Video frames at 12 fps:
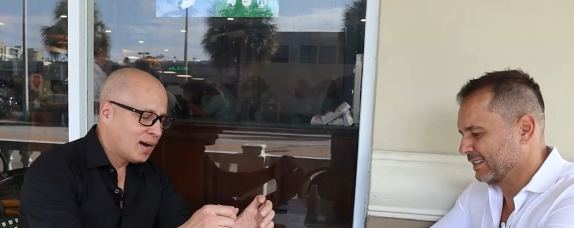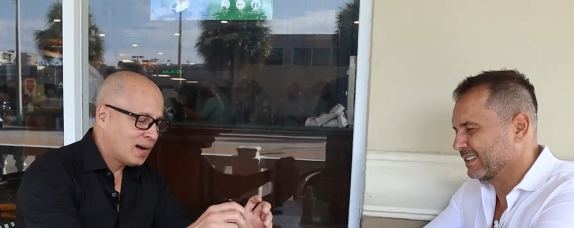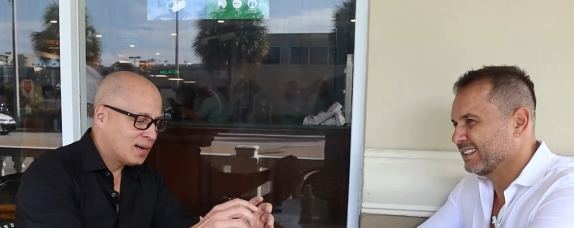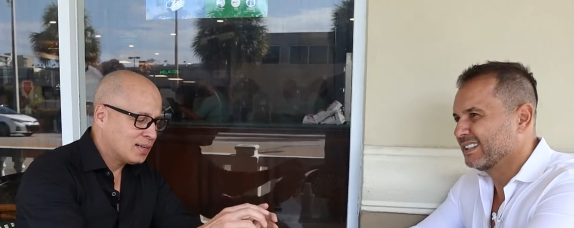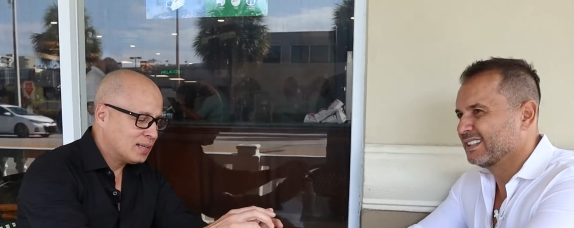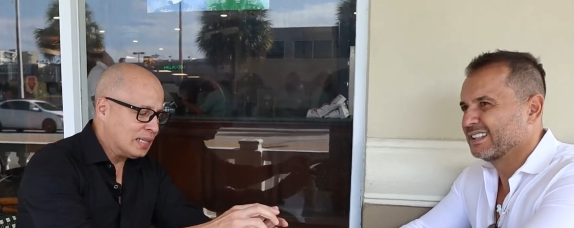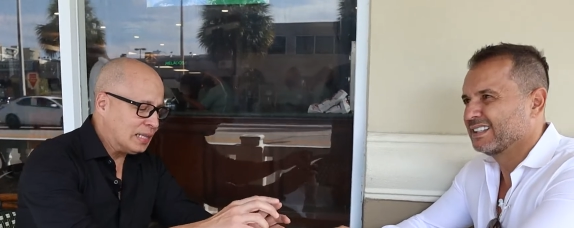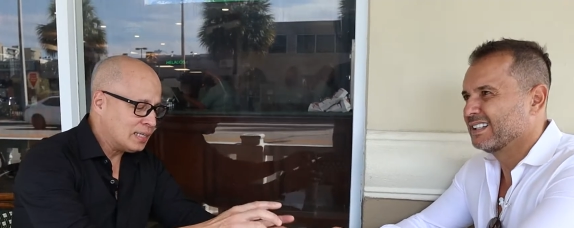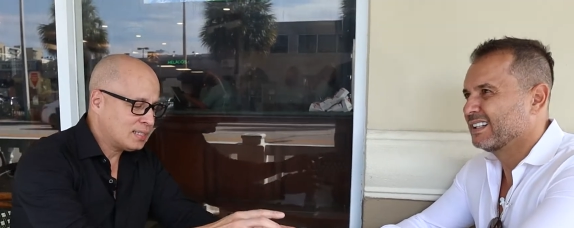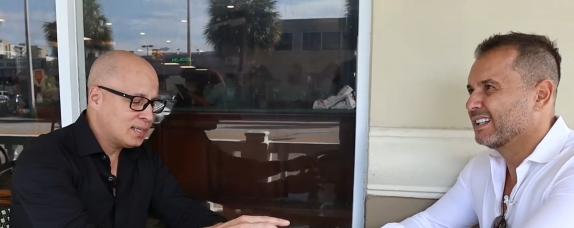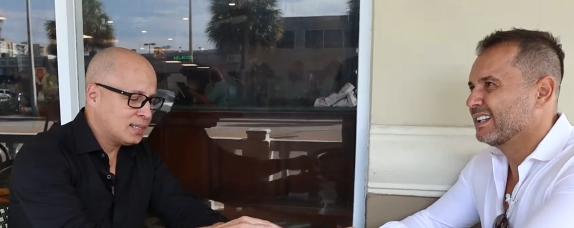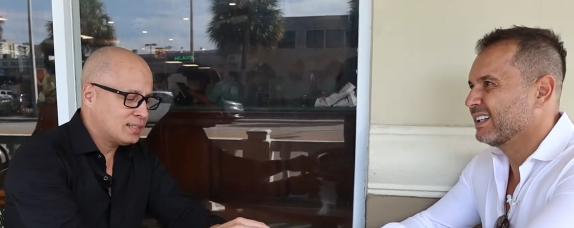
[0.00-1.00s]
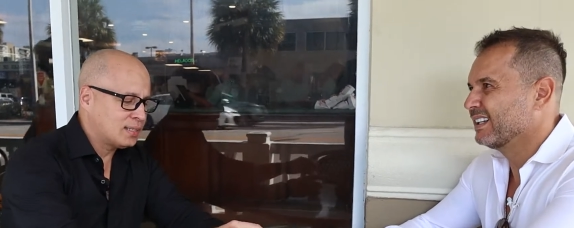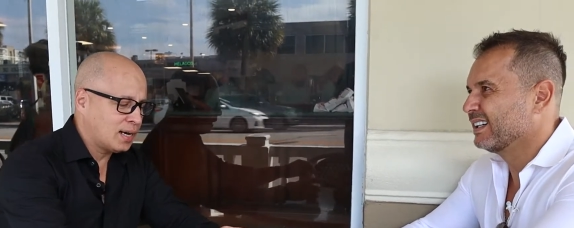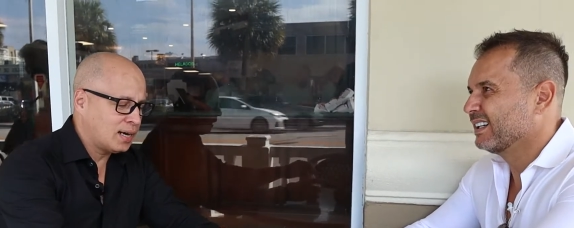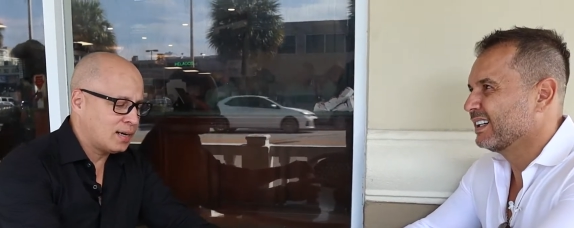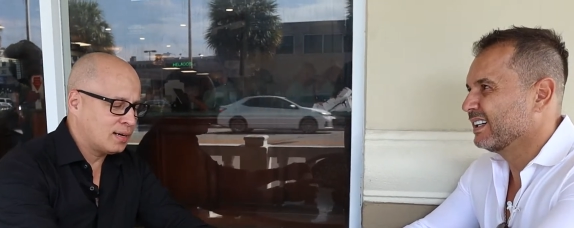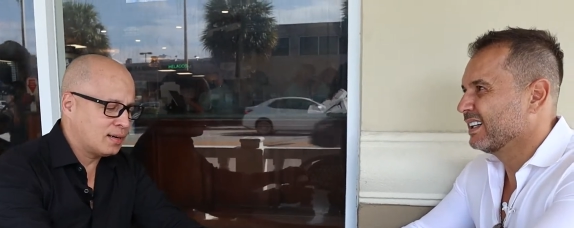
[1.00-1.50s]
Speaker 1: uh, this is
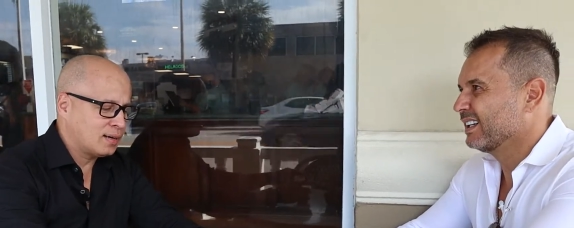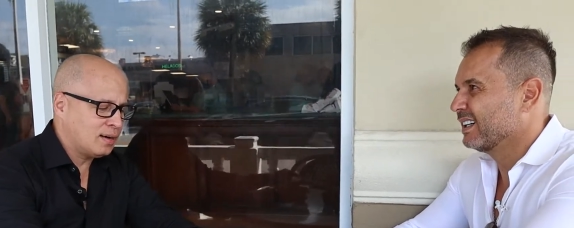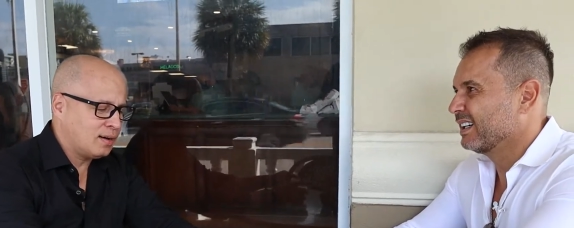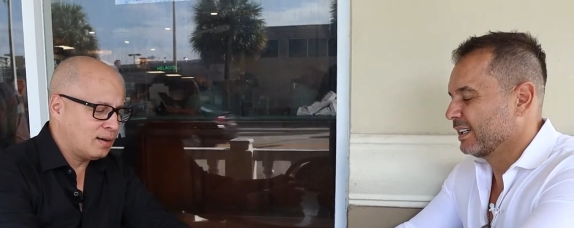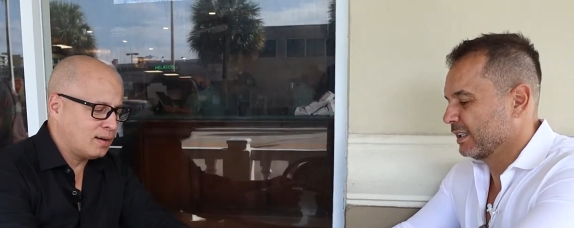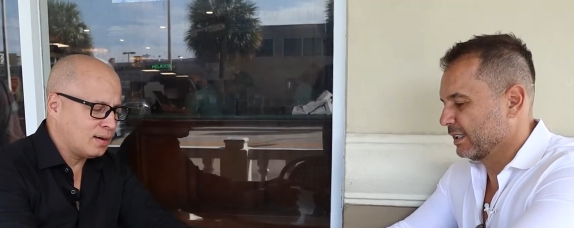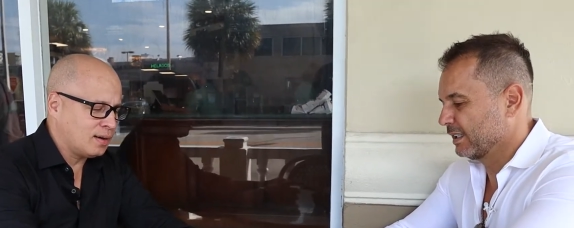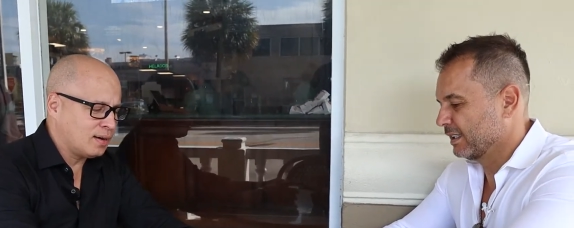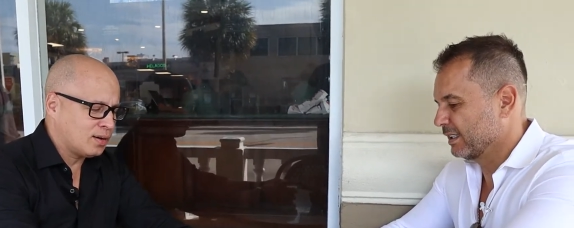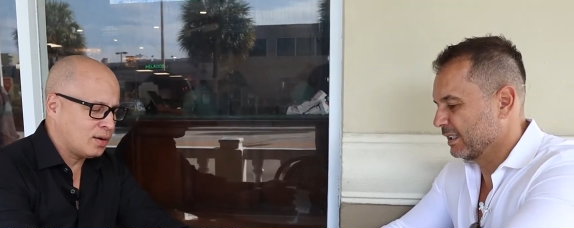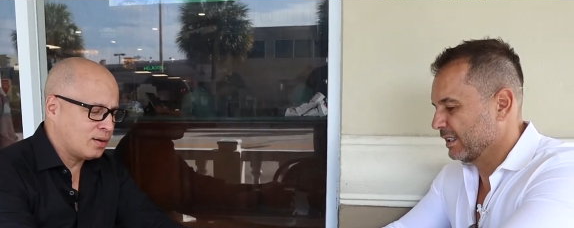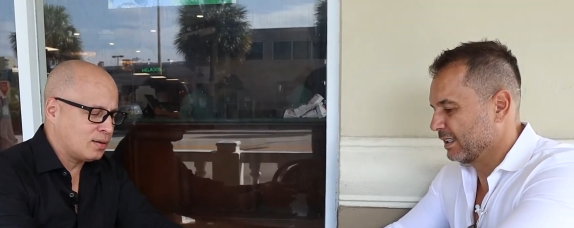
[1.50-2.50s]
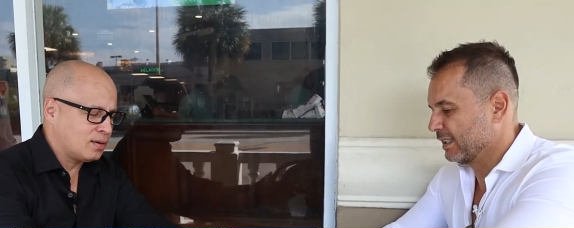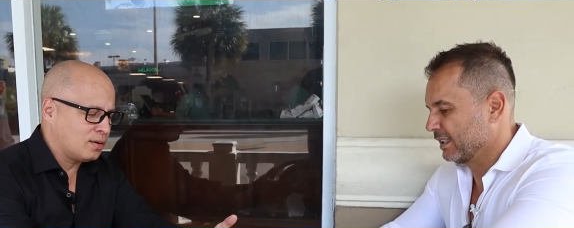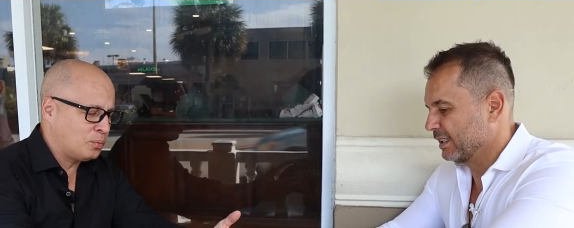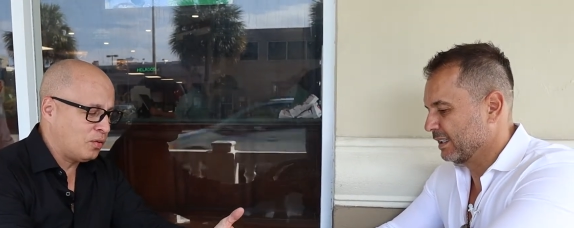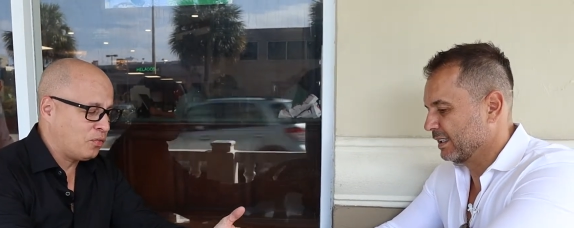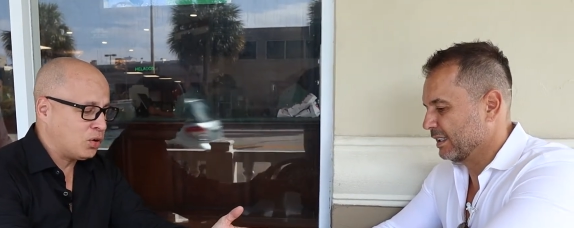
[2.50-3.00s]
uh,
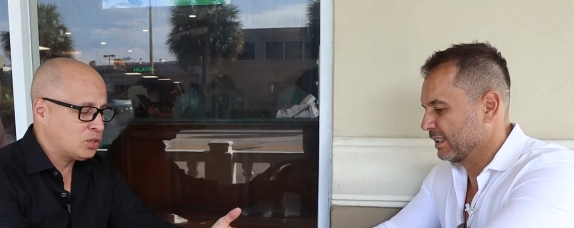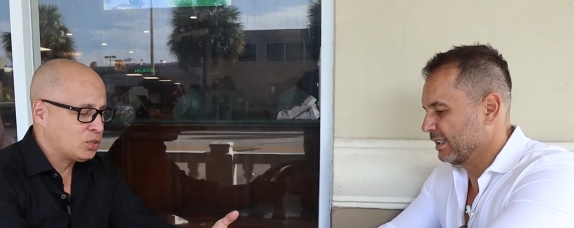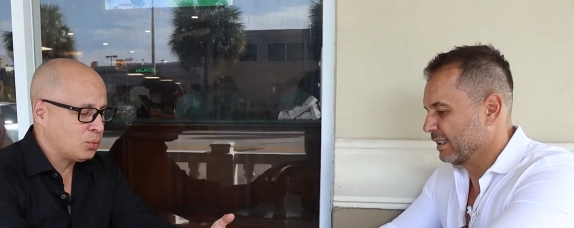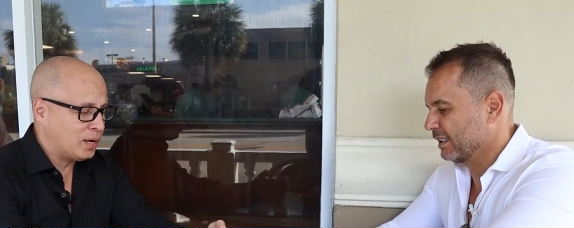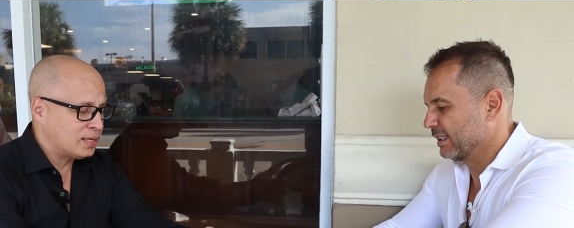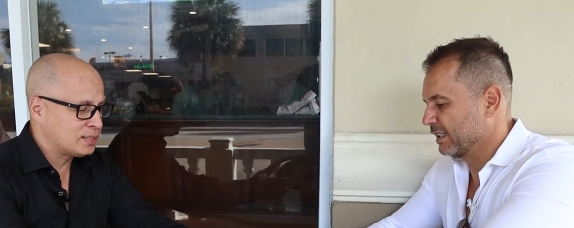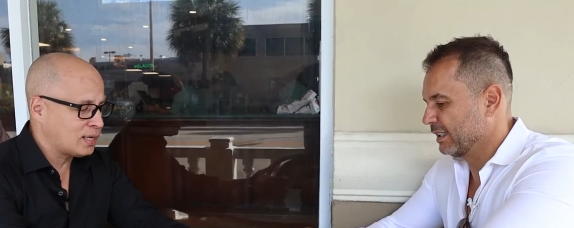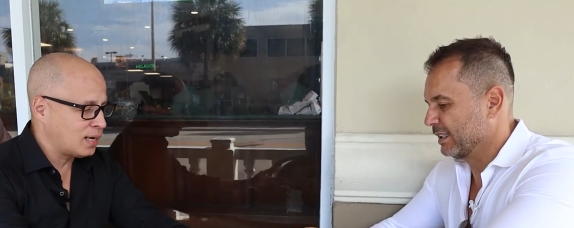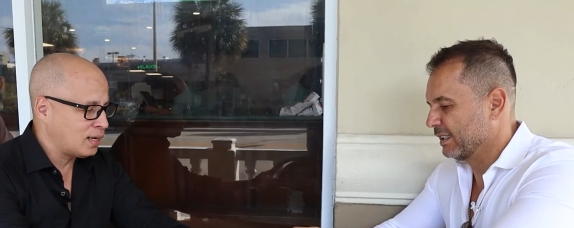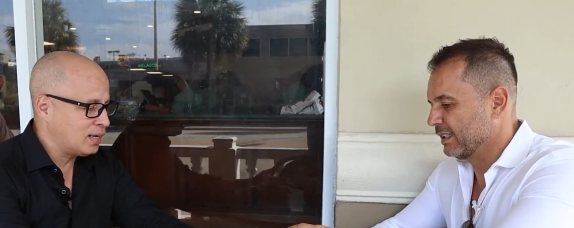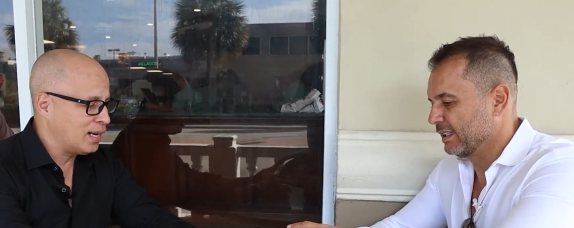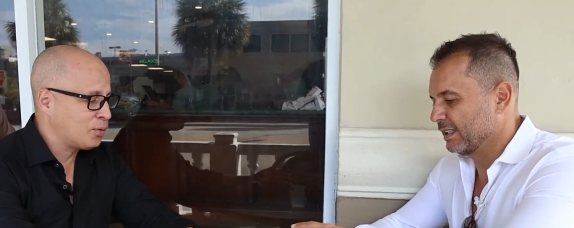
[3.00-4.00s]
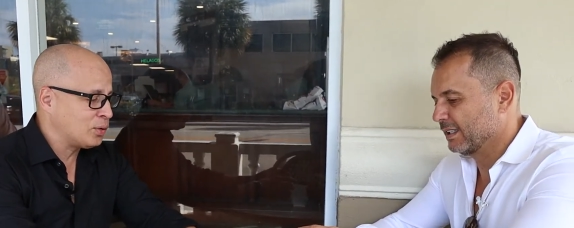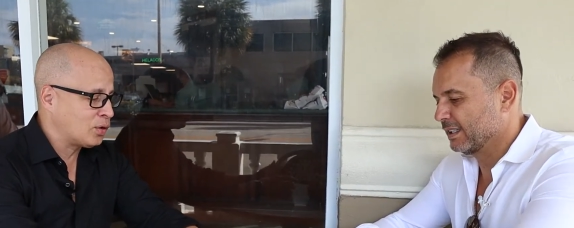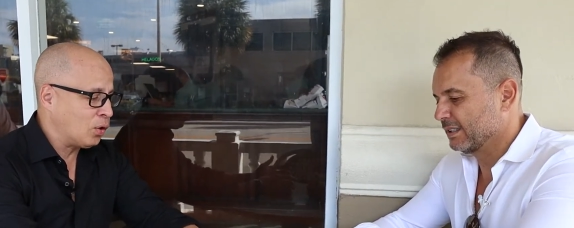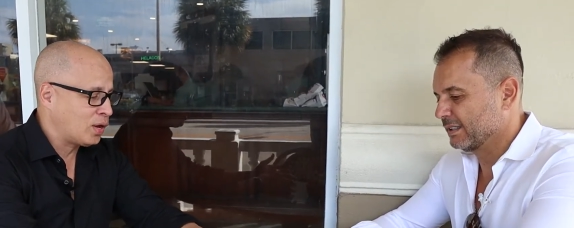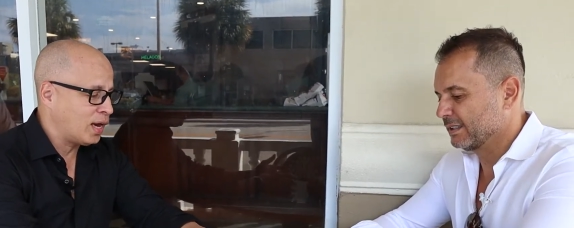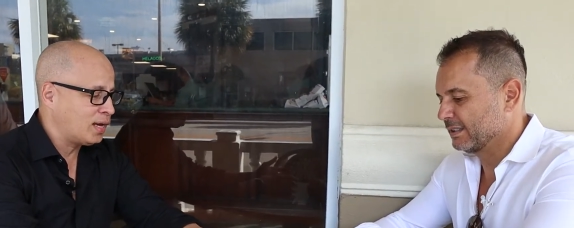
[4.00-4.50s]
referred to as uh, liquid
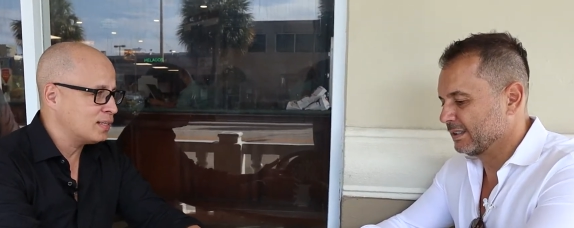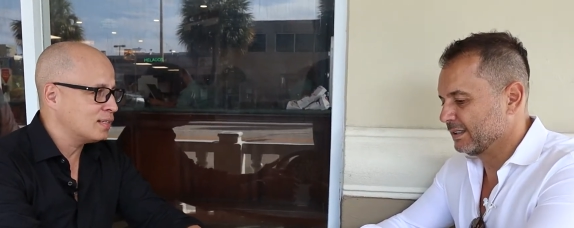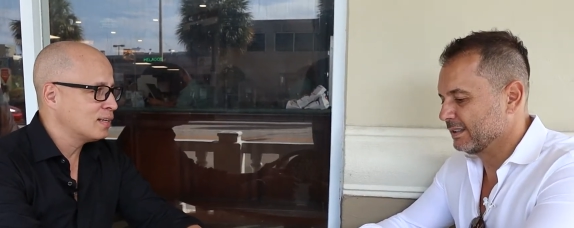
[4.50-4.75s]
cocaine.